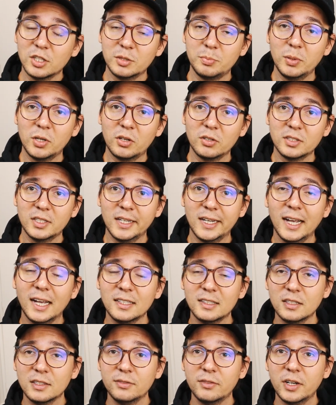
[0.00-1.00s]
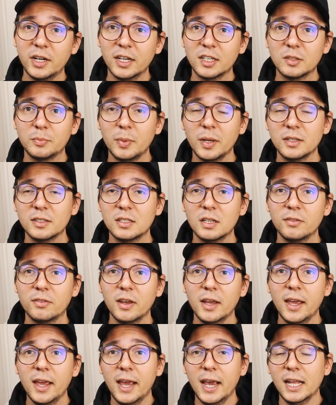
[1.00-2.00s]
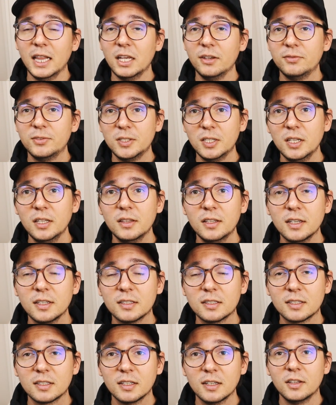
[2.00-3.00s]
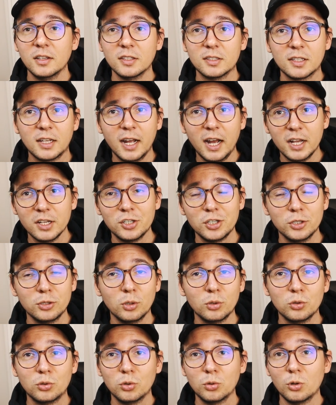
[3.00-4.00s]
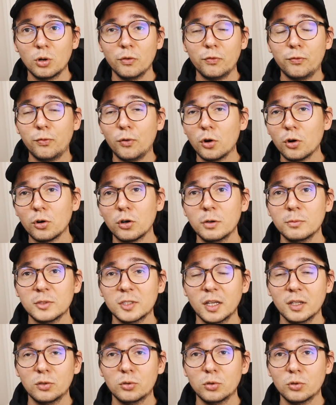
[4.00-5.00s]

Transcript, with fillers: just because the gas is very expensive. And I've seen this discussion on Turo forums and